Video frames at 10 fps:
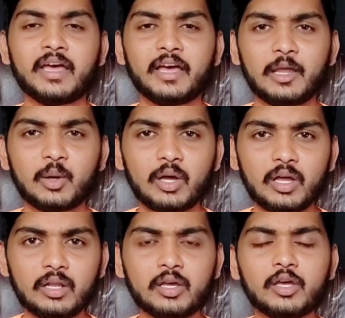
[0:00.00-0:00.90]
Hello
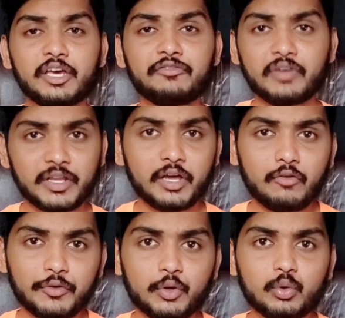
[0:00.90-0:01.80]
all, if any
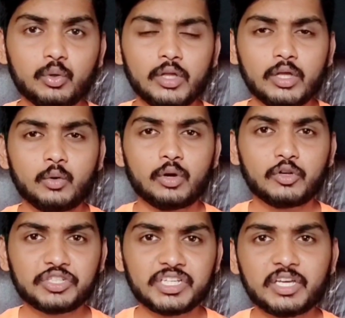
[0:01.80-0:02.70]
of you want to
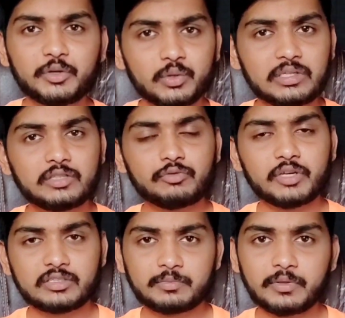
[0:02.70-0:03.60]
share your interview
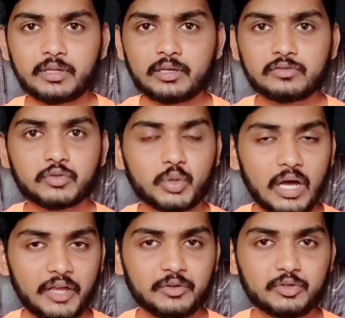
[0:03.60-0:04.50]
experience through our
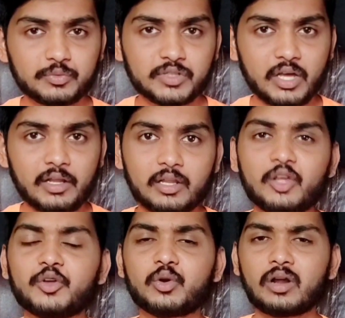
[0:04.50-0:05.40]
YouTube channel,
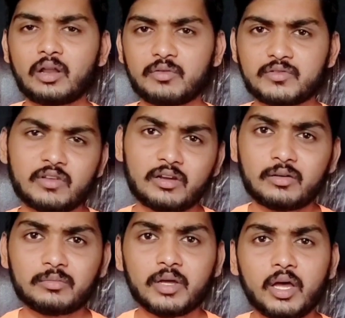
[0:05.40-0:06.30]
you are always welcome.
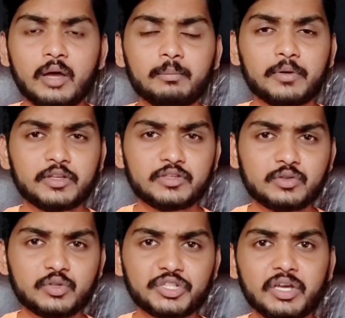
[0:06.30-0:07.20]
Please do
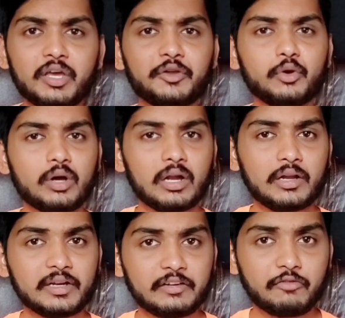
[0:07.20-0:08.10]
share your
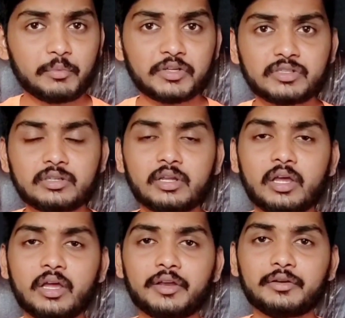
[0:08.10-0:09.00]
contact information
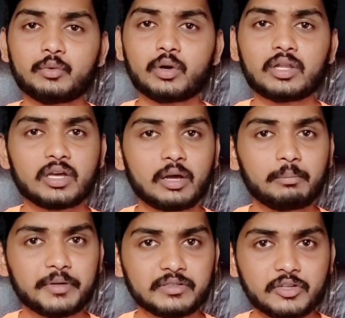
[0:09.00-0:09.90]
and what are the
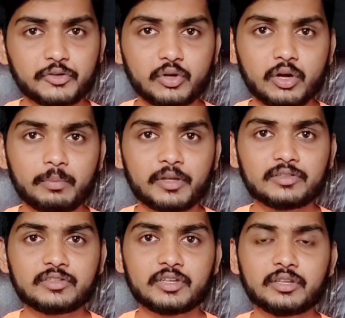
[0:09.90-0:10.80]
companies that you got placed
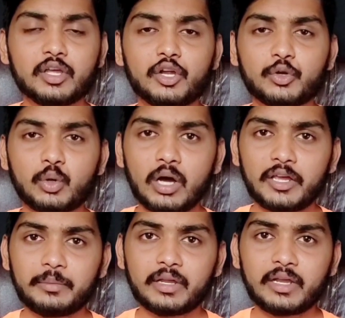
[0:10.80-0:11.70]
in to our
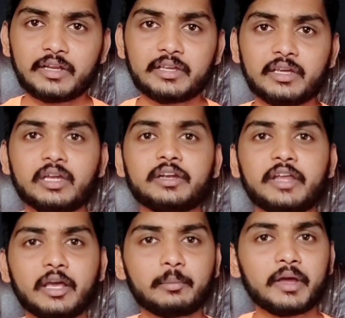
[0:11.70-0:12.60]
email ID
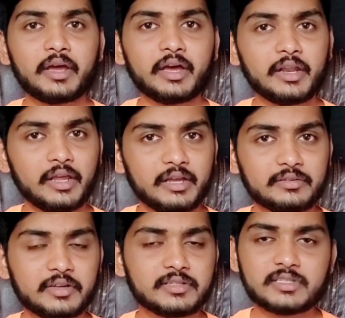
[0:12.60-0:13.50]
techmyhire at
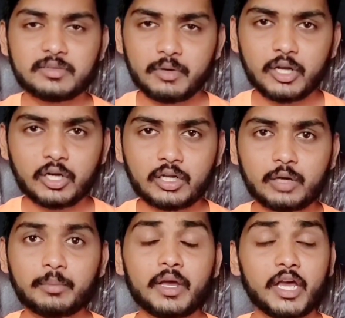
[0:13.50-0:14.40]
the
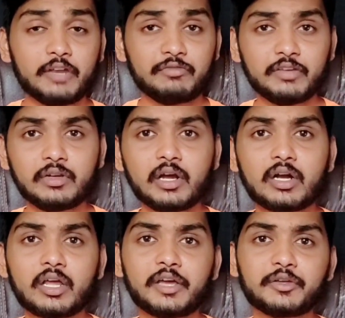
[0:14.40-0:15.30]
and we will
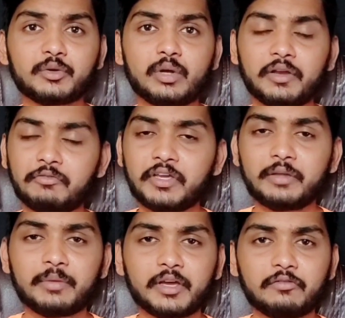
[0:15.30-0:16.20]
contact you and we can
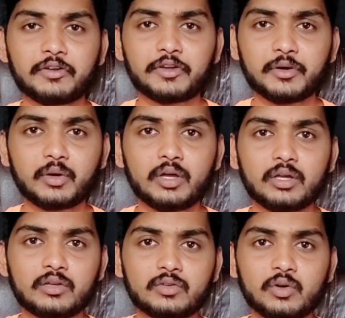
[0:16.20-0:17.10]
make a video.
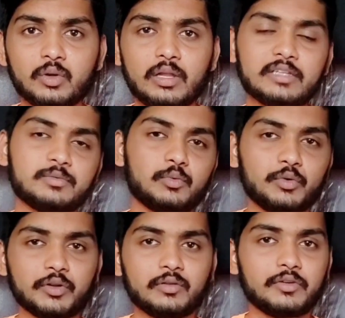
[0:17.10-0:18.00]
So let's move
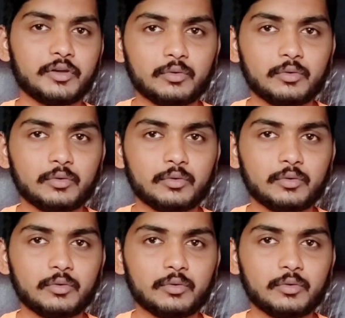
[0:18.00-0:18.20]
into the video.